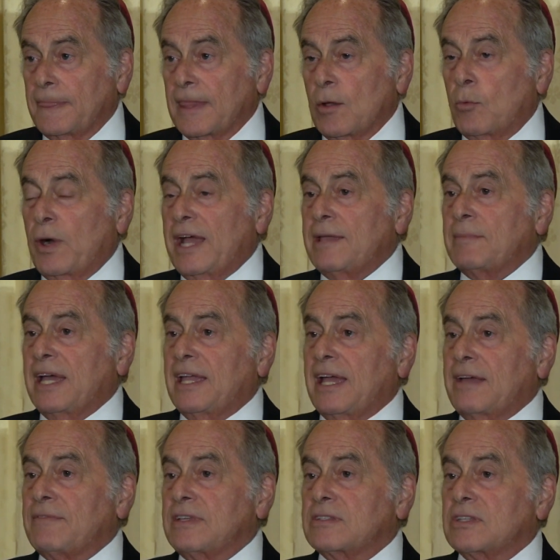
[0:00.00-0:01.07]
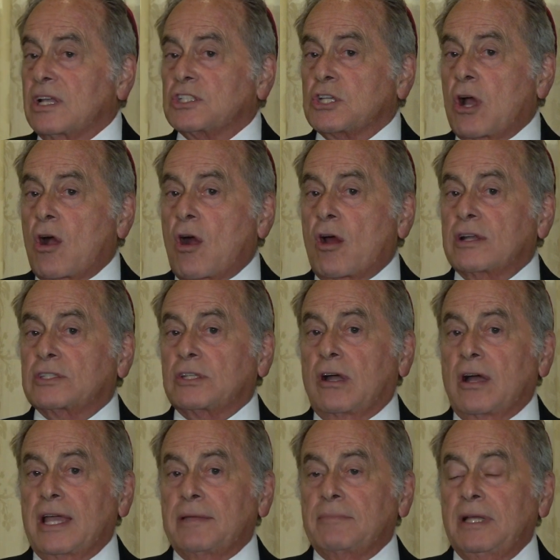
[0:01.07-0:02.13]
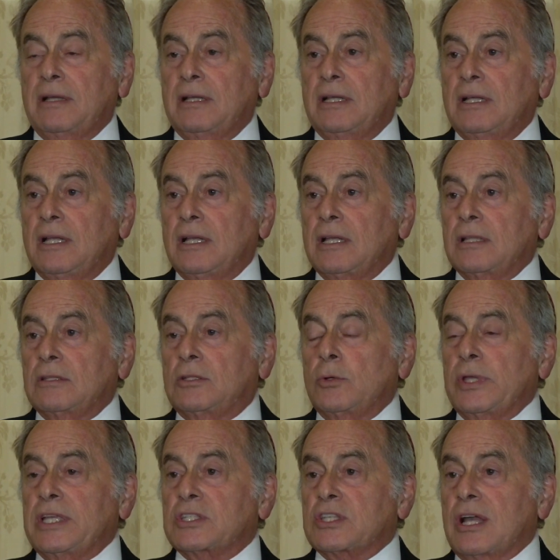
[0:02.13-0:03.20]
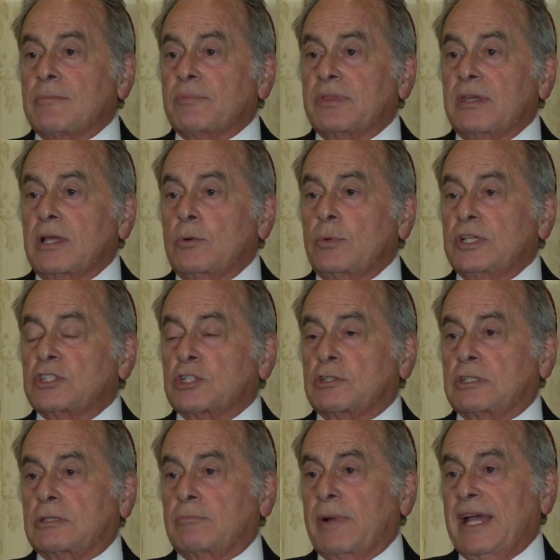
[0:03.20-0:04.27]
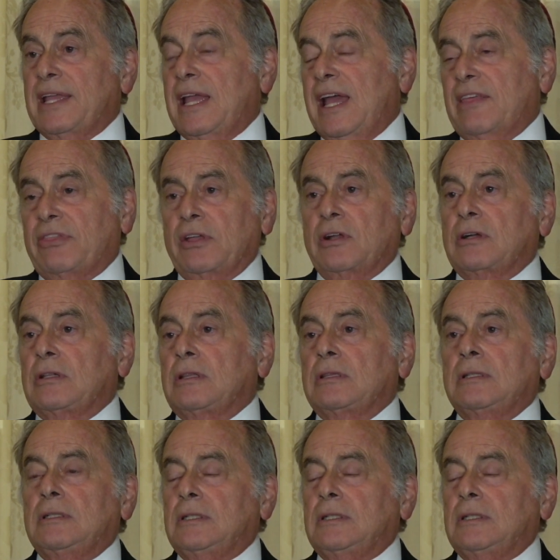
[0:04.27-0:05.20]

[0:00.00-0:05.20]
Why am I having such a hard time doing something which my ethical